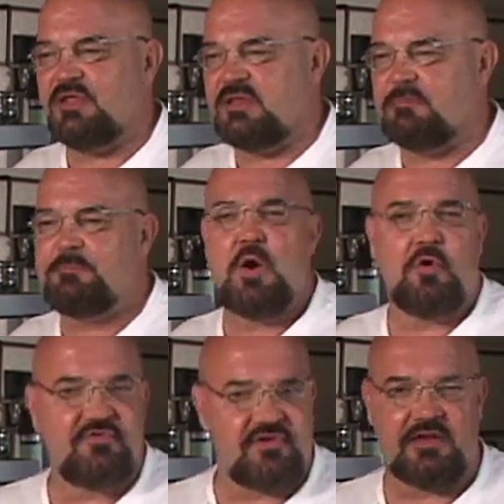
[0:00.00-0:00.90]

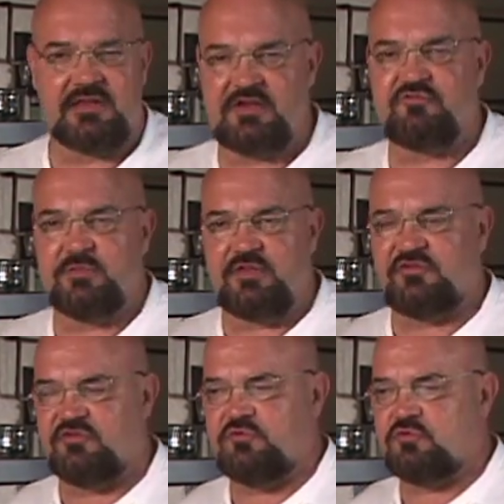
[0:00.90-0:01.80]
imposing natural
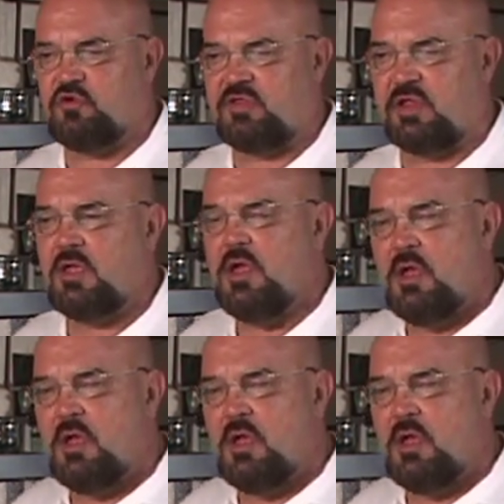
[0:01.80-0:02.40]
reduction into your cooking,